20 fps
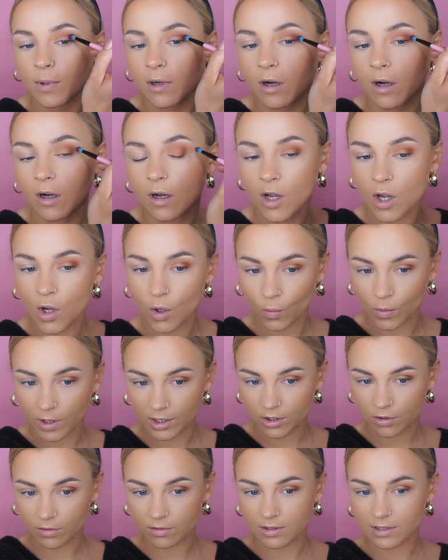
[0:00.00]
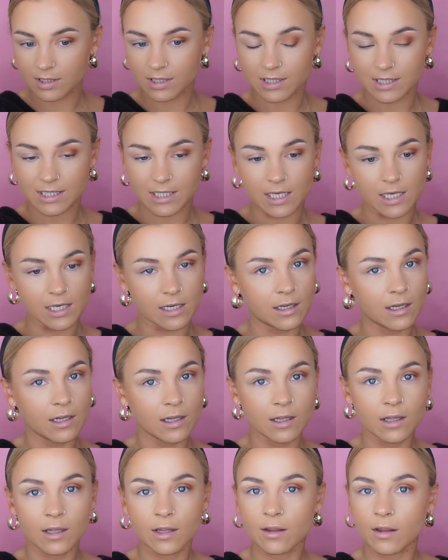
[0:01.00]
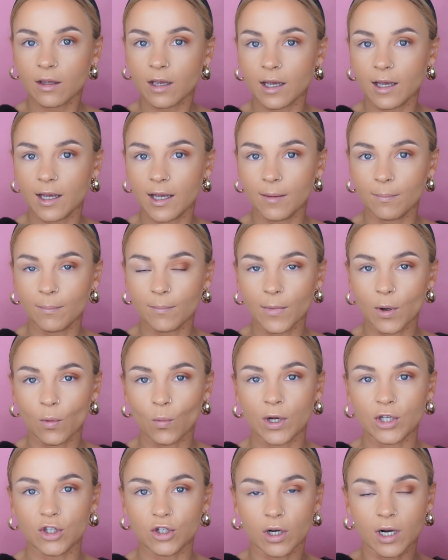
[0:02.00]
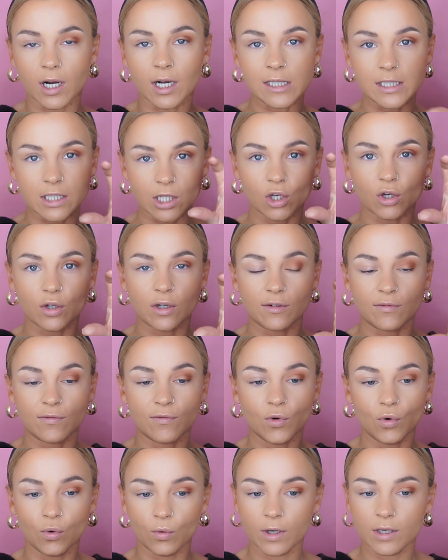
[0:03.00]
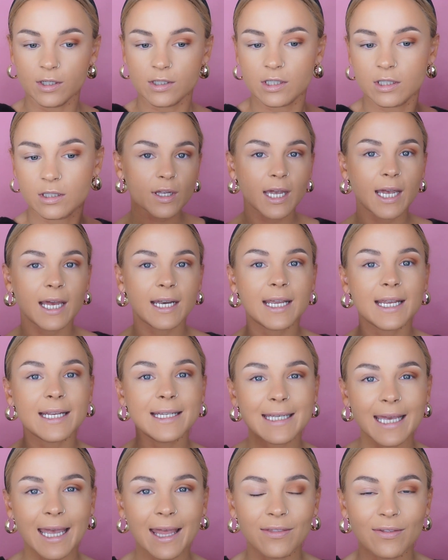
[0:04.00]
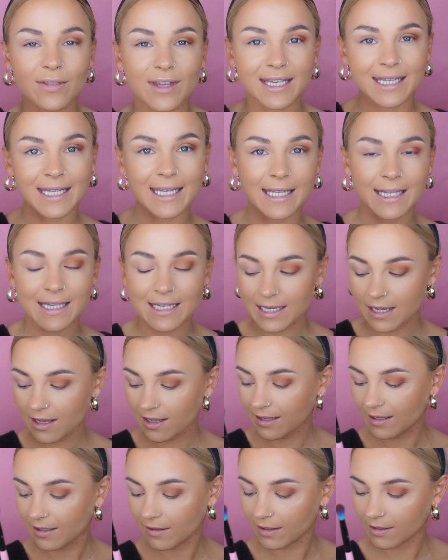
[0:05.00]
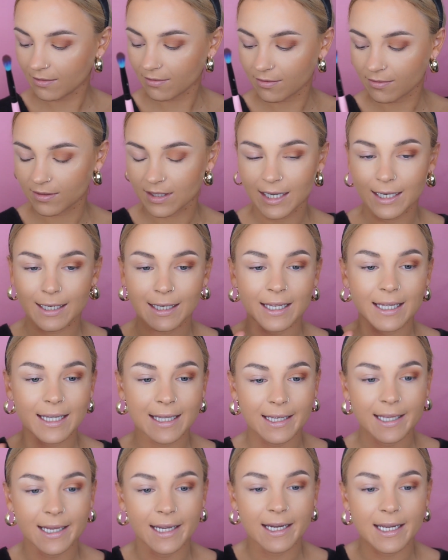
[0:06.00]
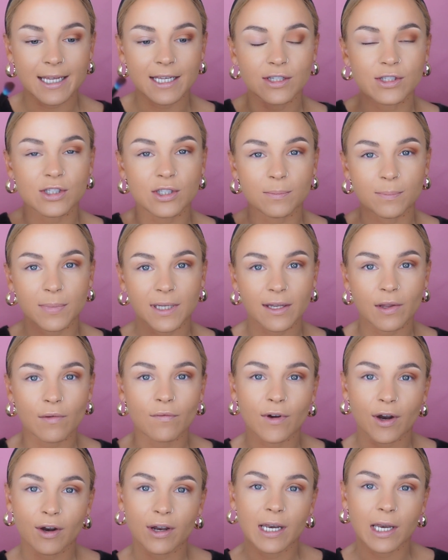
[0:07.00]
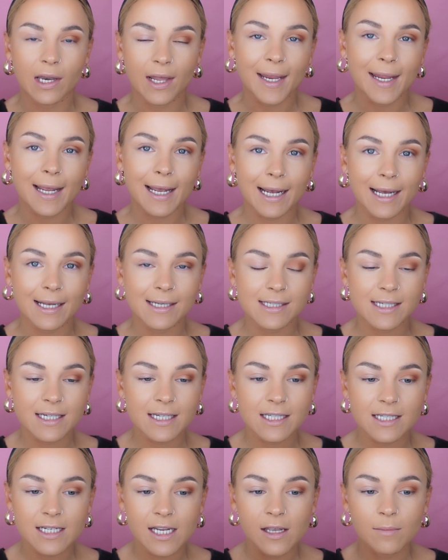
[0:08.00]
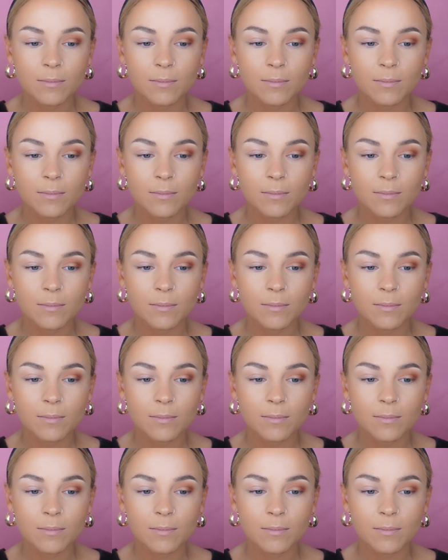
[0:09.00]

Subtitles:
part where you can see when your eyes are looking forward. And again, the key thing here is to be very light-handed,